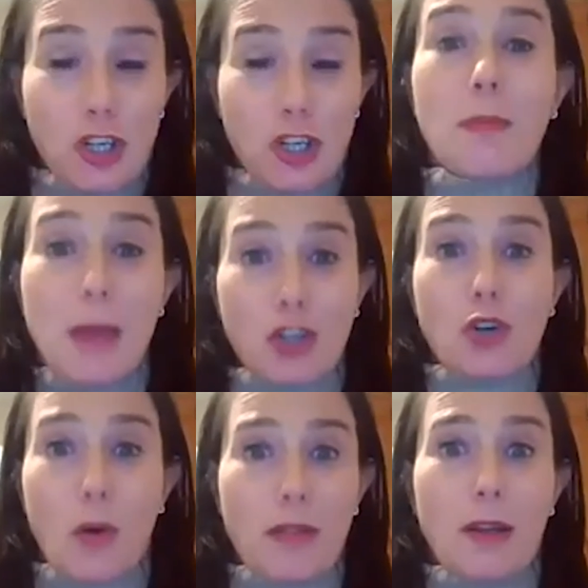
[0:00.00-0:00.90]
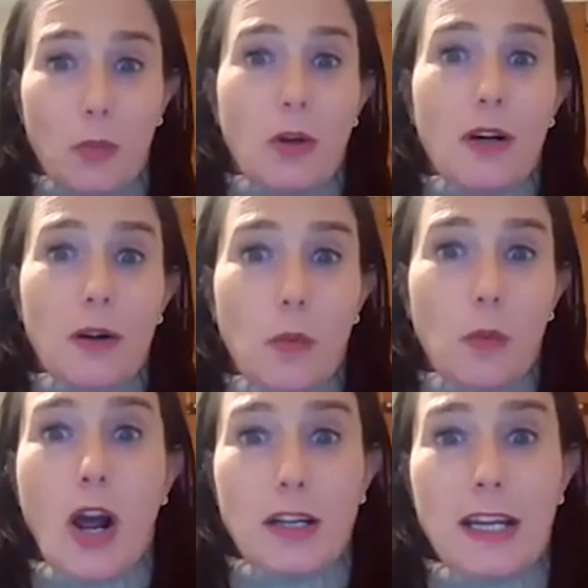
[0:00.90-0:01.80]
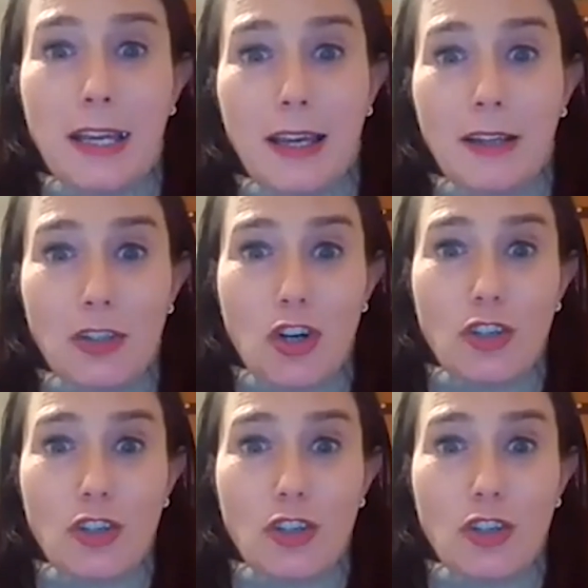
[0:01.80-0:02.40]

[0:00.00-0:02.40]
just to make sure that we're not taking